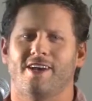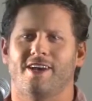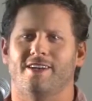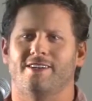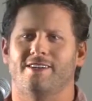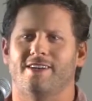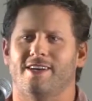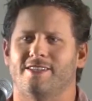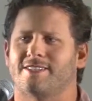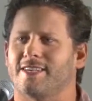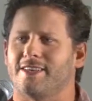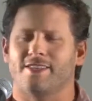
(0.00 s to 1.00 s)
and,
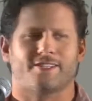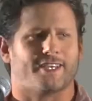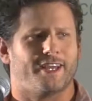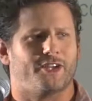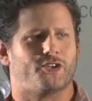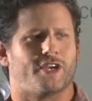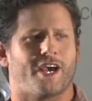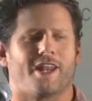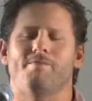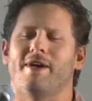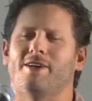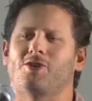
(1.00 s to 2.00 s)
and see this energy. I had
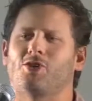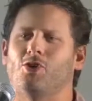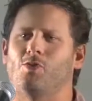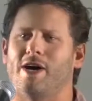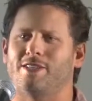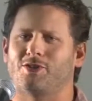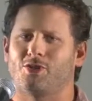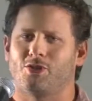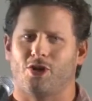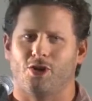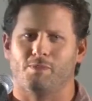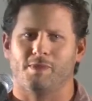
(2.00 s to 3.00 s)
a mentor once who
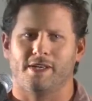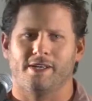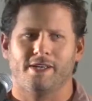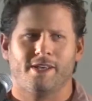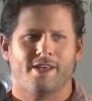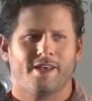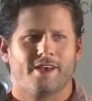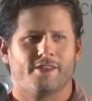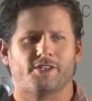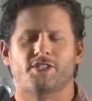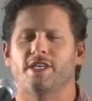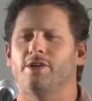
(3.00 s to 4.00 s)
told me
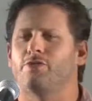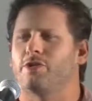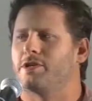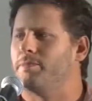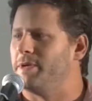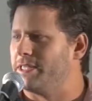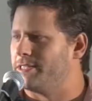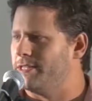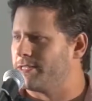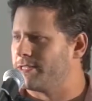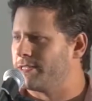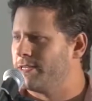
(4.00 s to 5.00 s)
the secret to
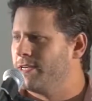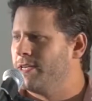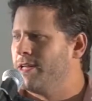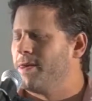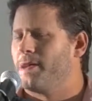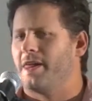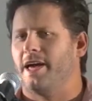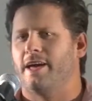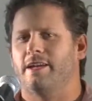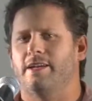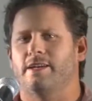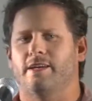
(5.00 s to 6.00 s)
business,
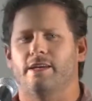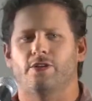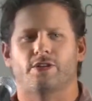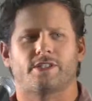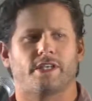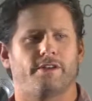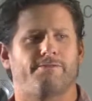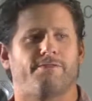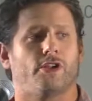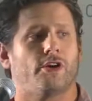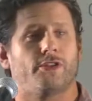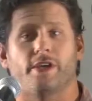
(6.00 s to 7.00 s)
and he just said,
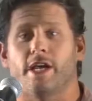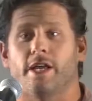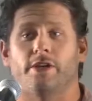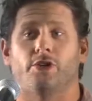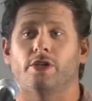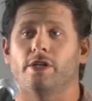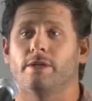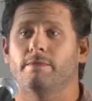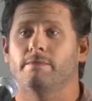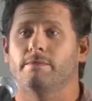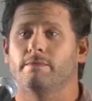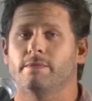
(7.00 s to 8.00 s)
Follow the energy,
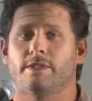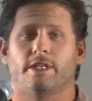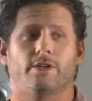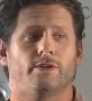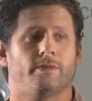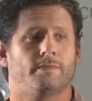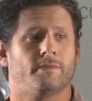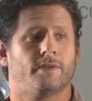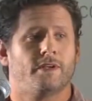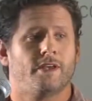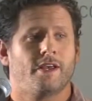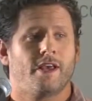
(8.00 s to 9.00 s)
Zell.
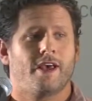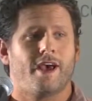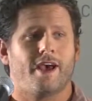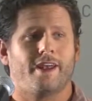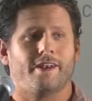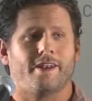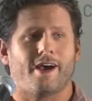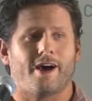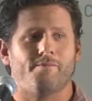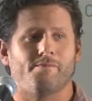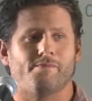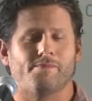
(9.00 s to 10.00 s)
And,
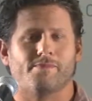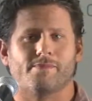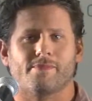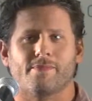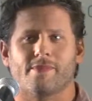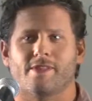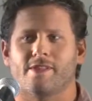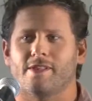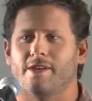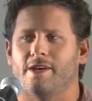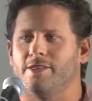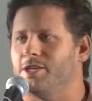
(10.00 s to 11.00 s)
um,
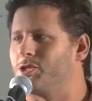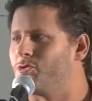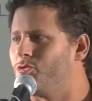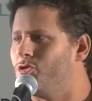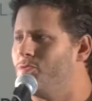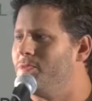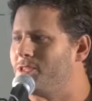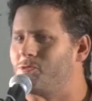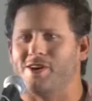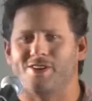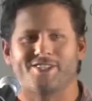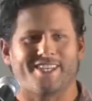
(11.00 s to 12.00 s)
and this room is
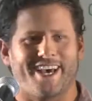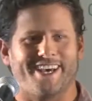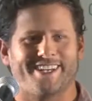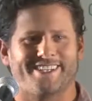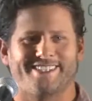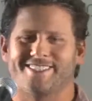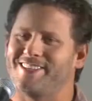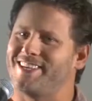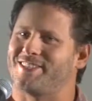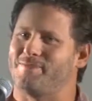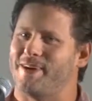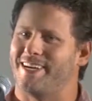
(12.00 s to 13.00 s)
where it's at, so
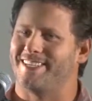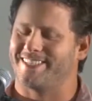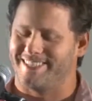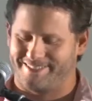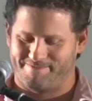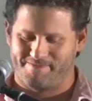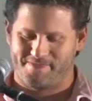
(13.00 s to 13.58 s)
that's amazing.